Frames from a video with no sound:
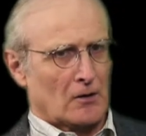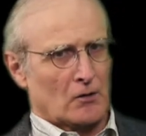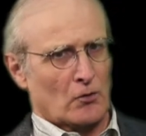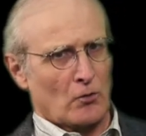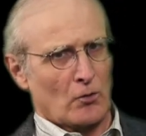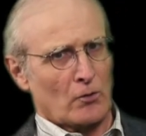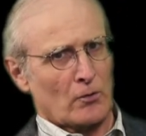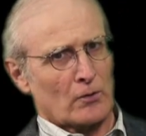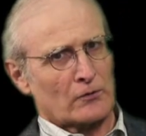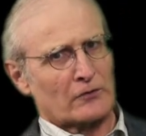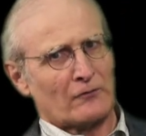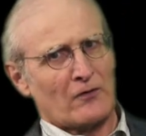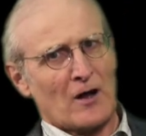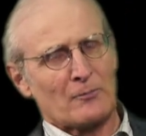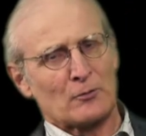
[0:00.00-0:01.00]
Corridors
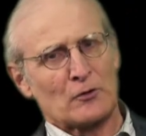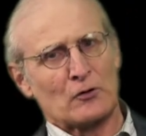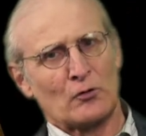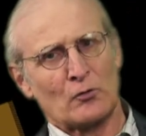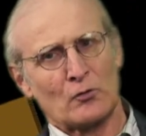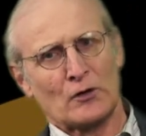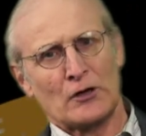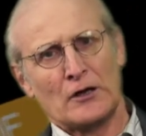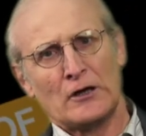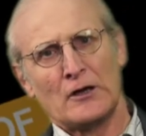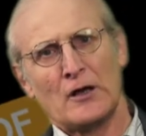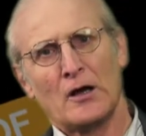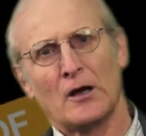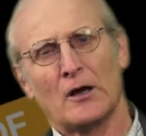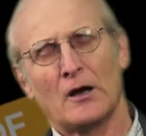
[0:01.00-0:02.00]
of
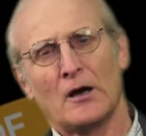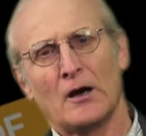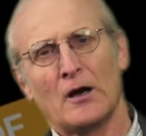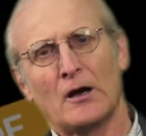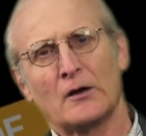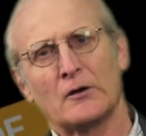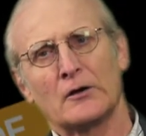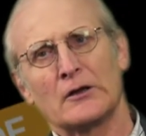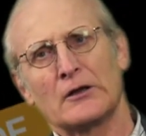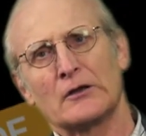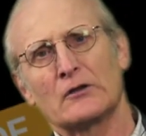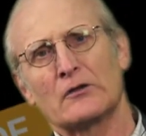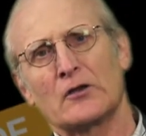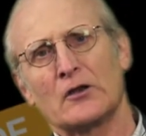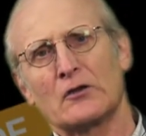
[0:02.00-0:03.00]
Opportunity
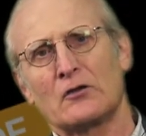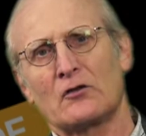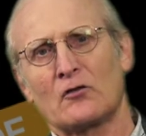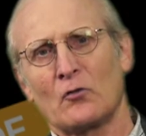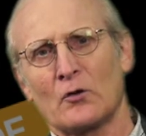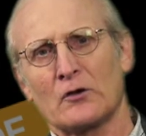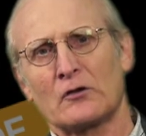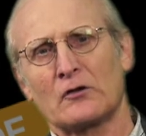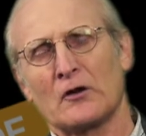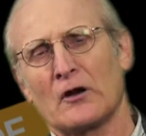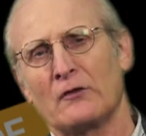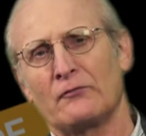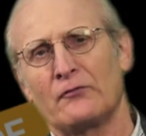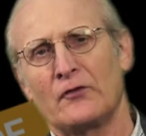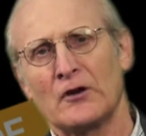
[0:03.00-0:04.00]
is the source
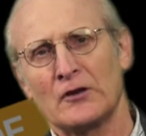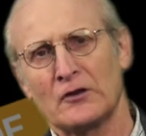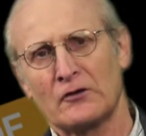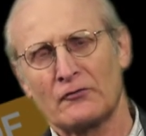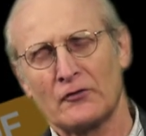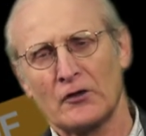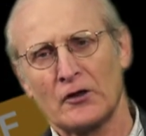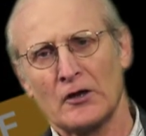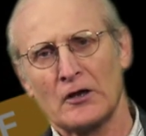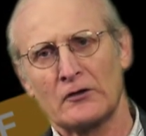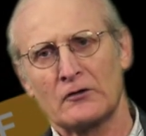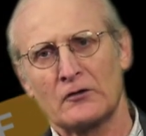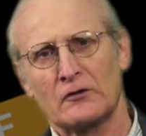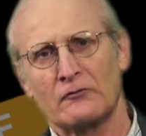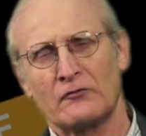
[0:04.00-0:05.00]
of funds for
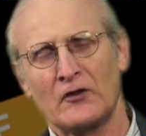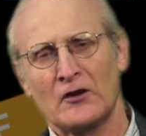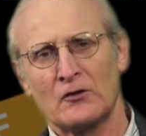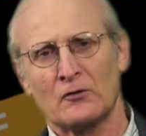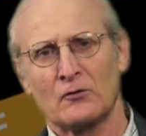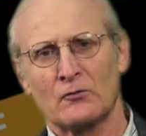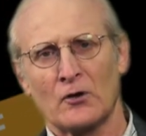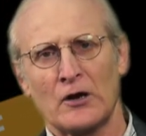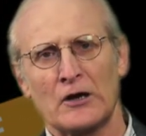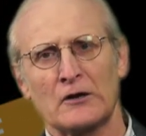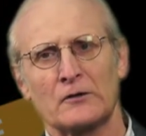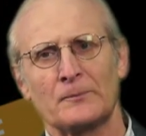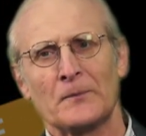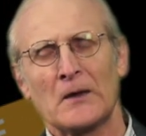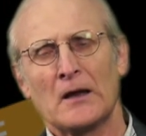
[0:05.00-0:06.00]
this. It's a federal grant,
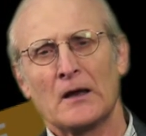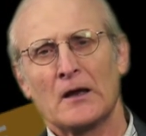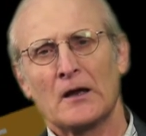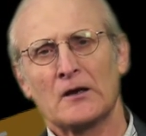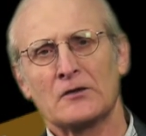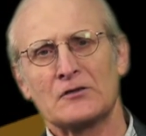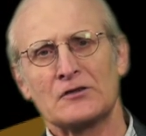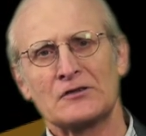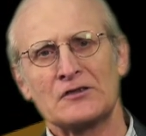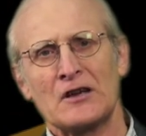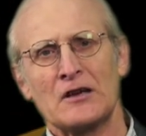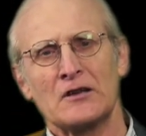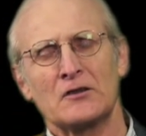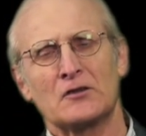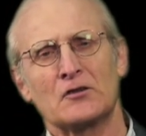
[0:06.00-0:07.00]
and it's
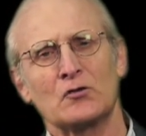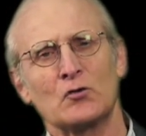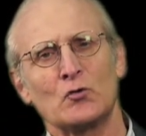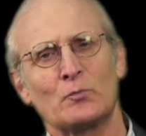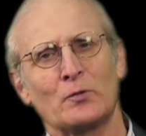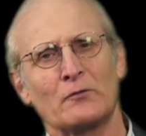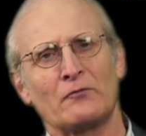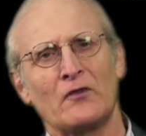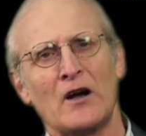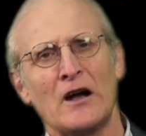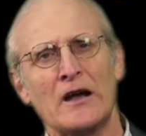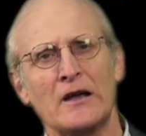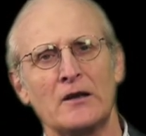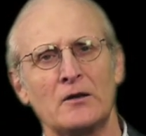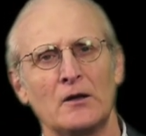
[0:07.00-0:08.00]
designed to
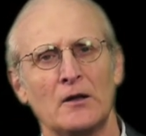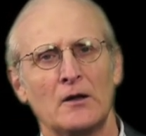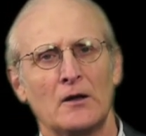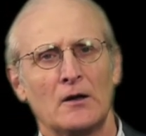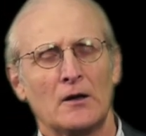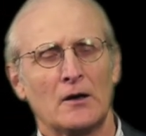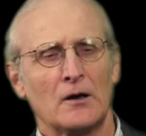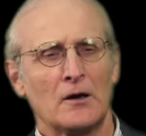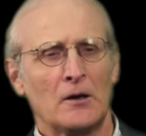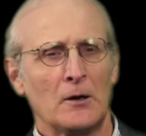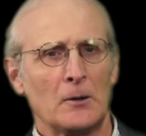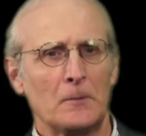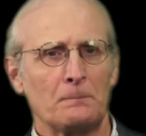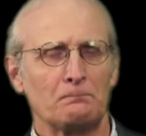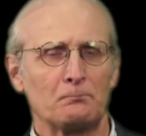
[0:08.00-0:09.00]
provide
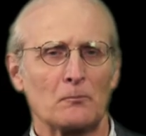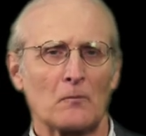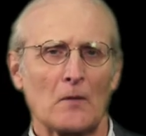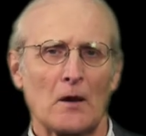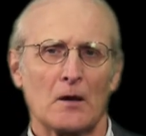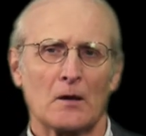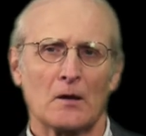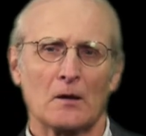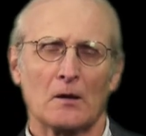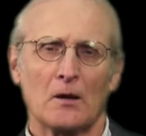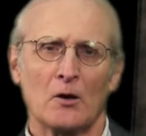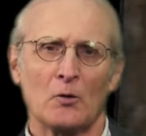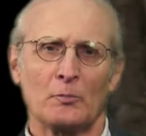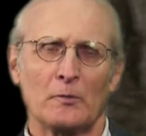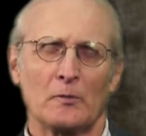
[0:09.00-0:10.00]

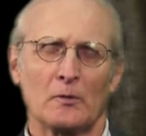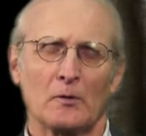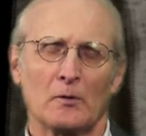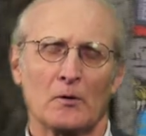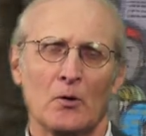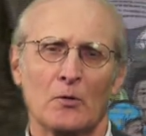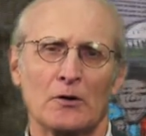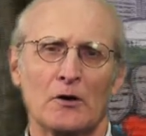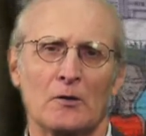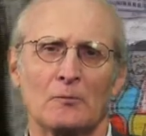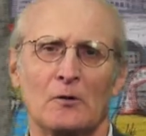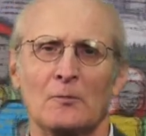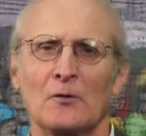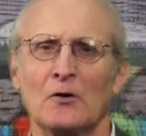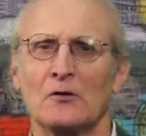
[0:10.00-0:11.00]
help low-income
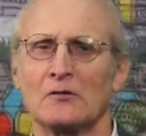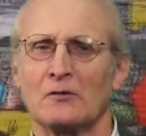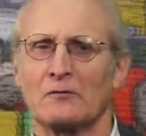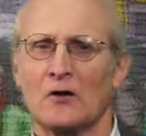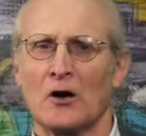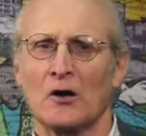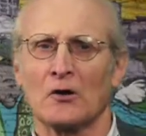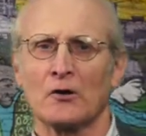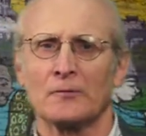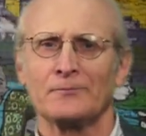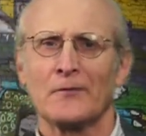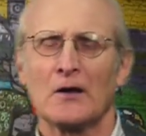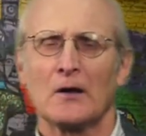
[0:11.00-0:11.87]
communities of color